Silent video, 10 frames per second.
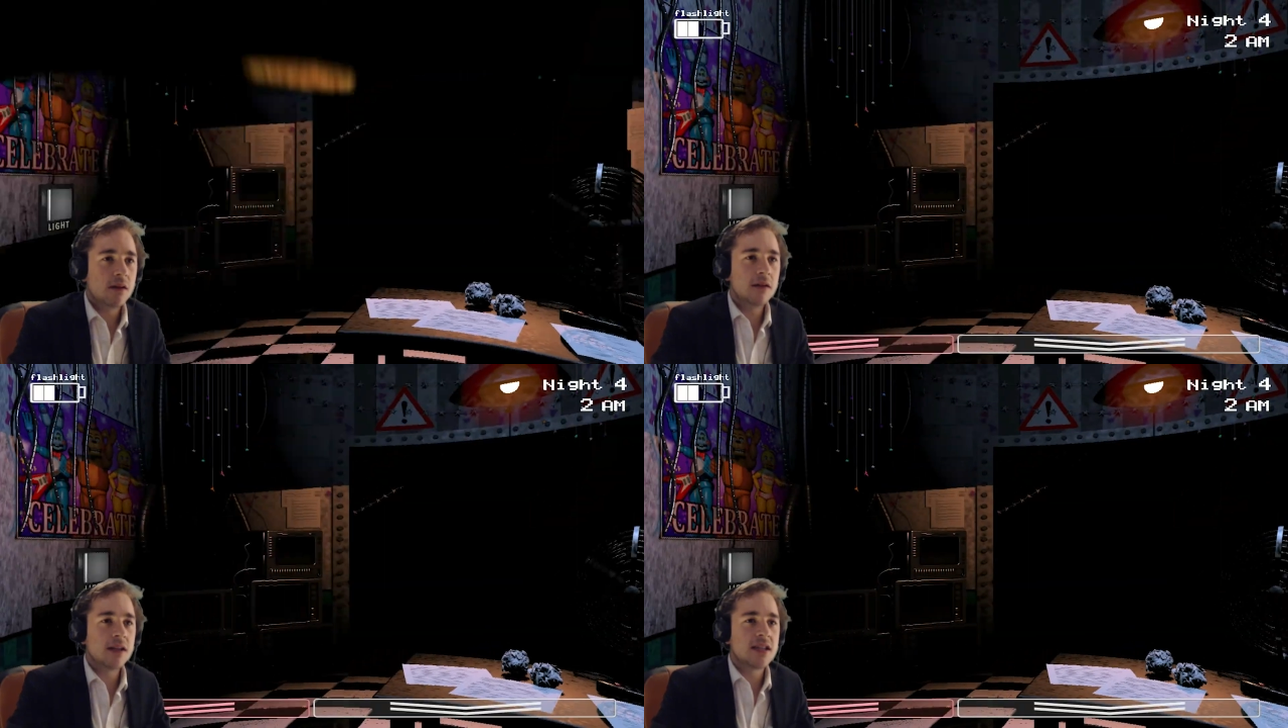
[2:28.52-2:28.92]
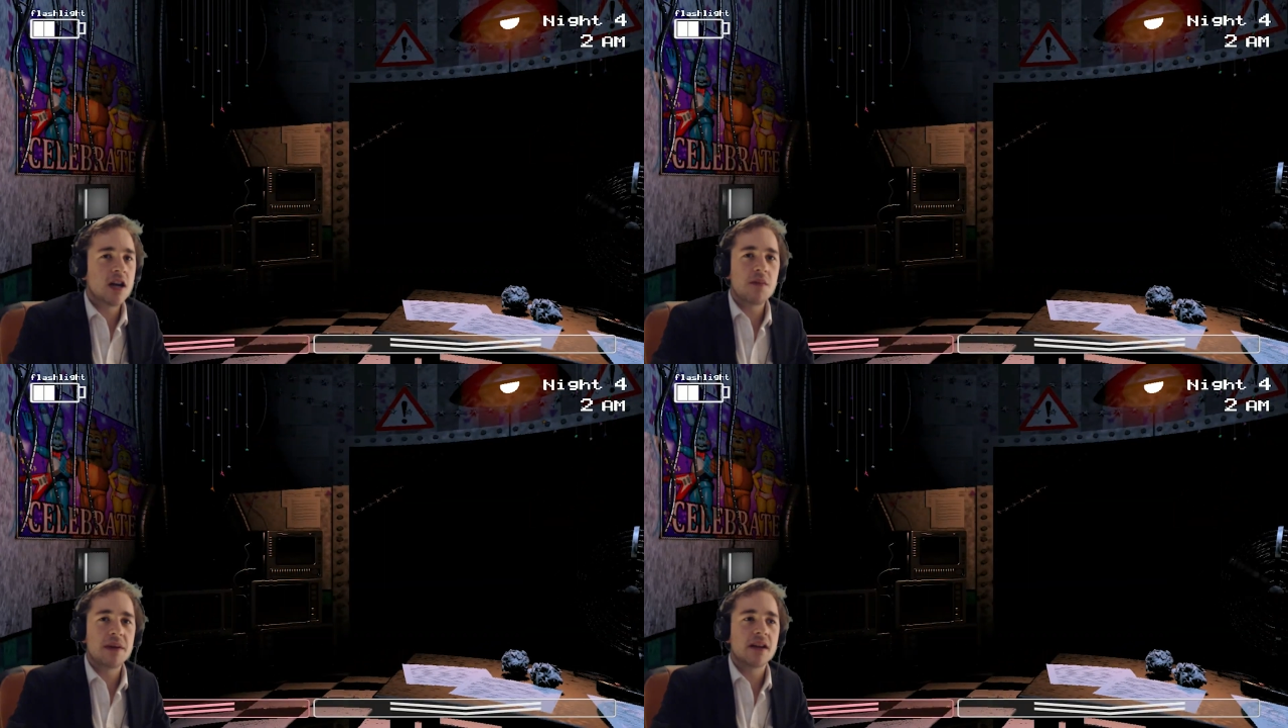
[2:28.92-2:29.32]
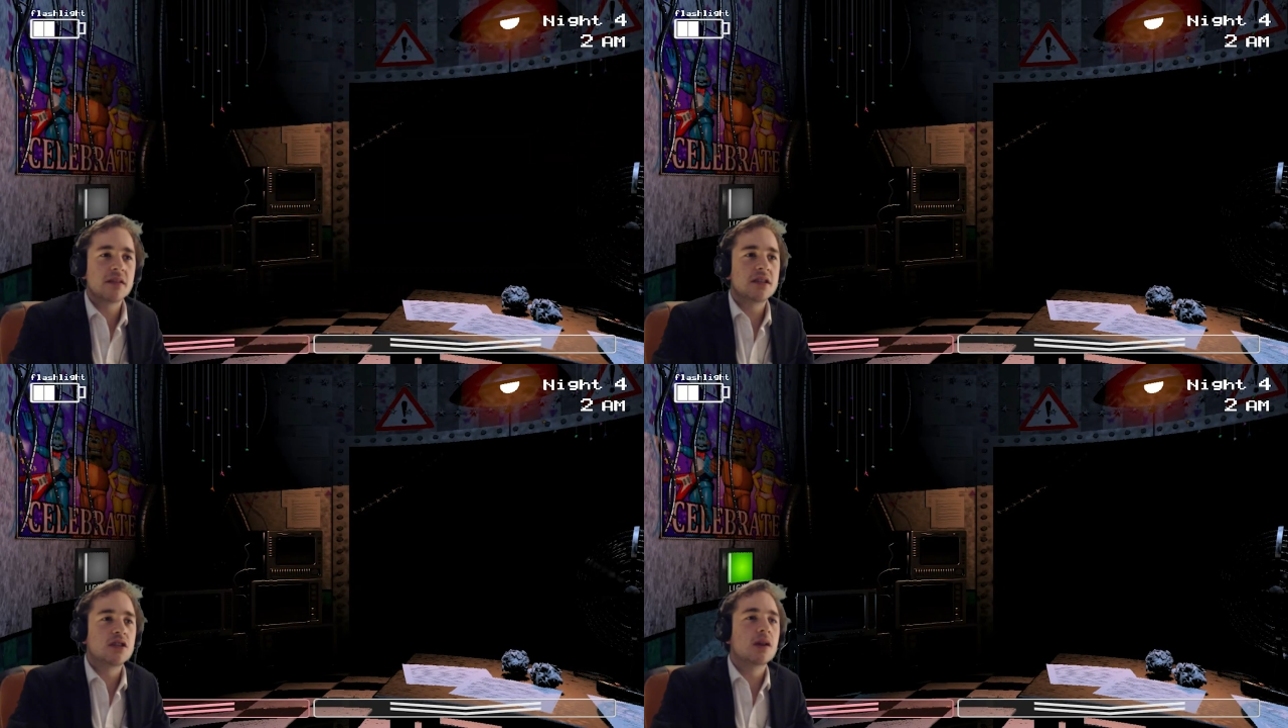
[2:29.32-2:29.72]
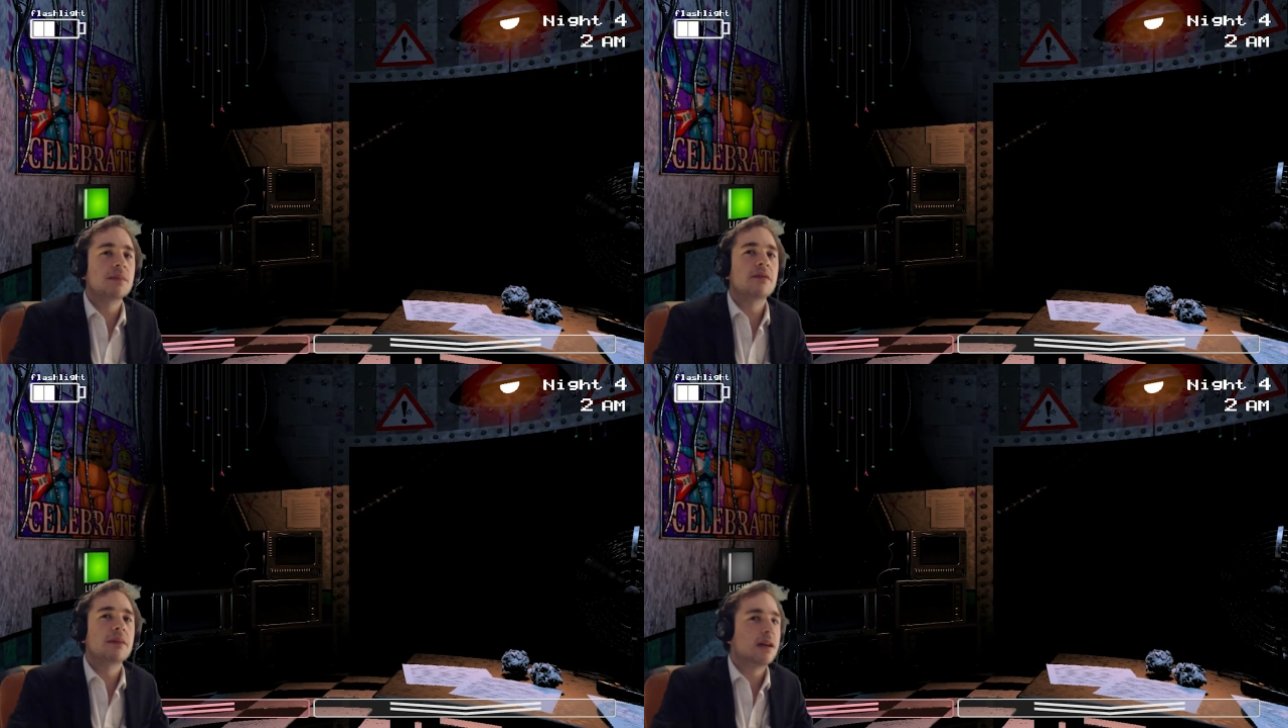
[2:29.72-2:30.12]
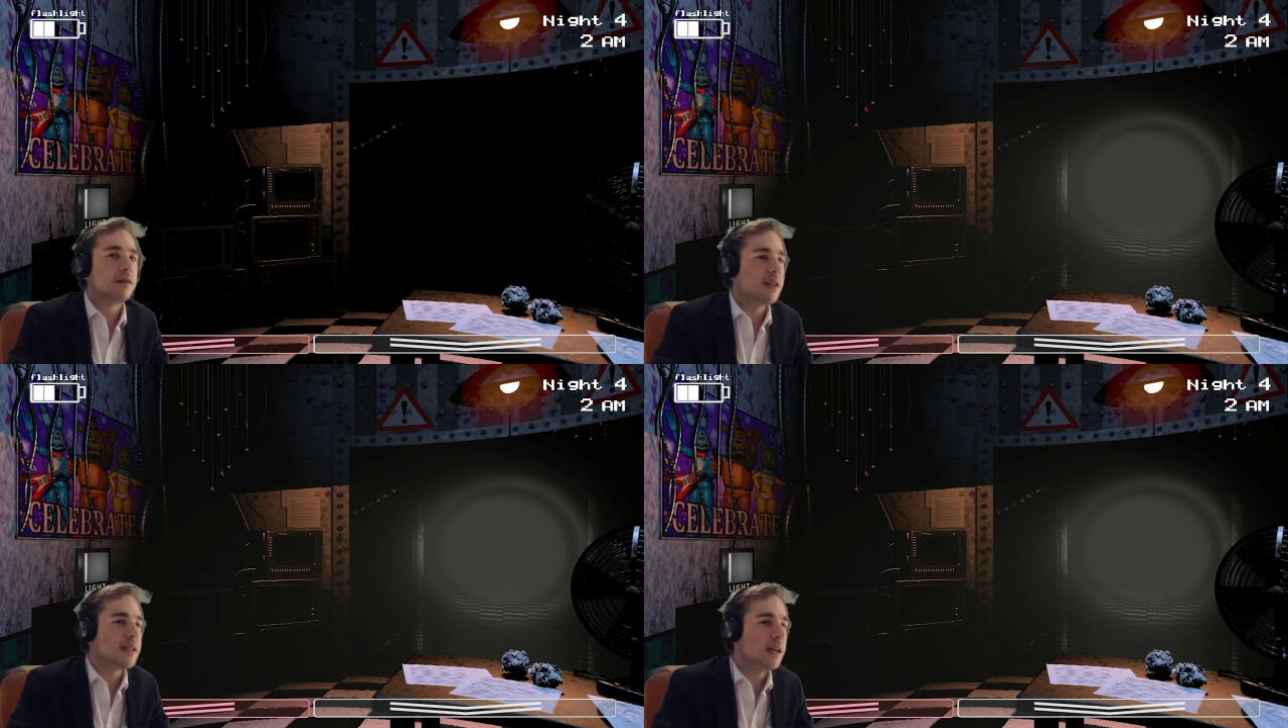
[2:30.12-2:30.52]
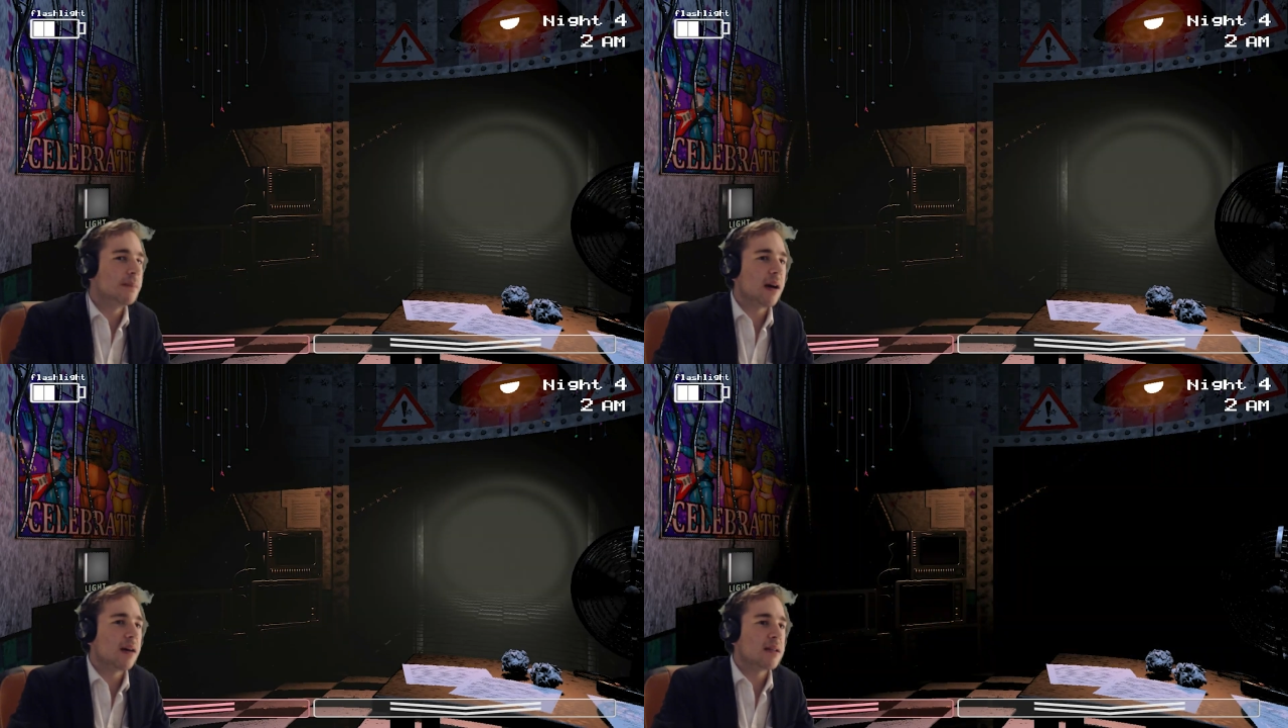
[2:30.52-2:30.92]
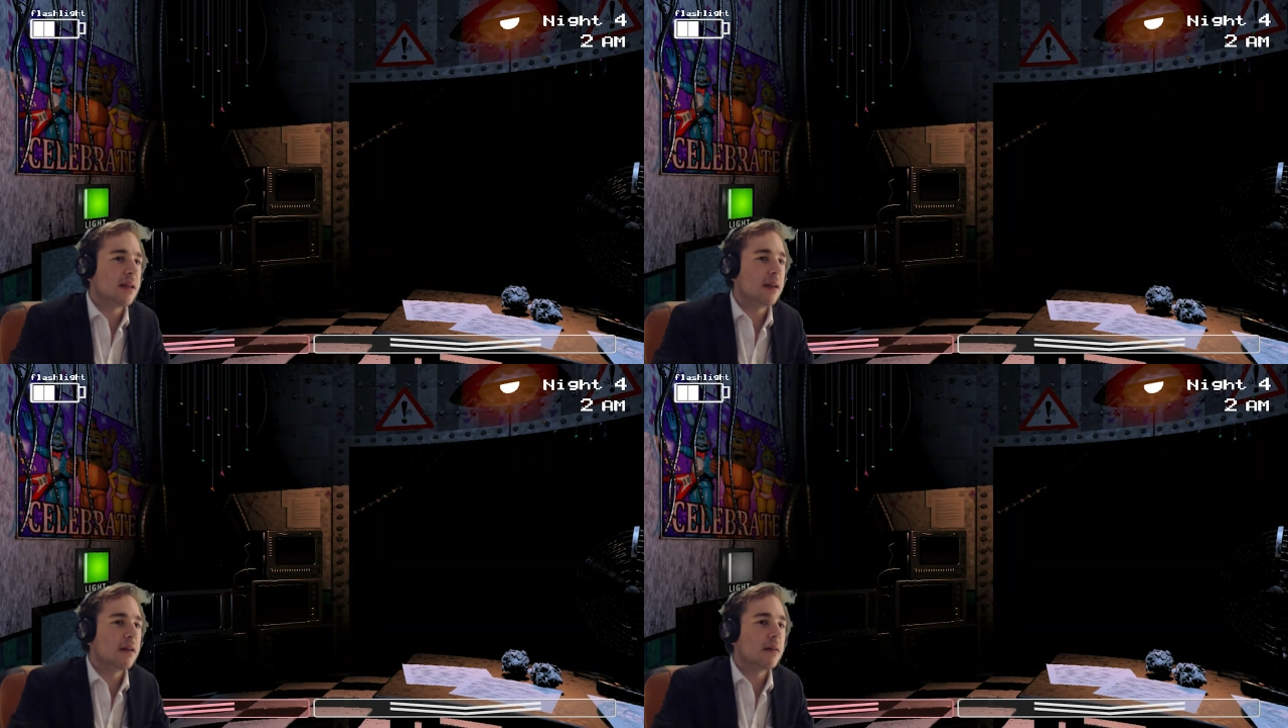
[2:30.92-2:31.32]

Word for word: Why is nobody going to join me for my lovely tea party?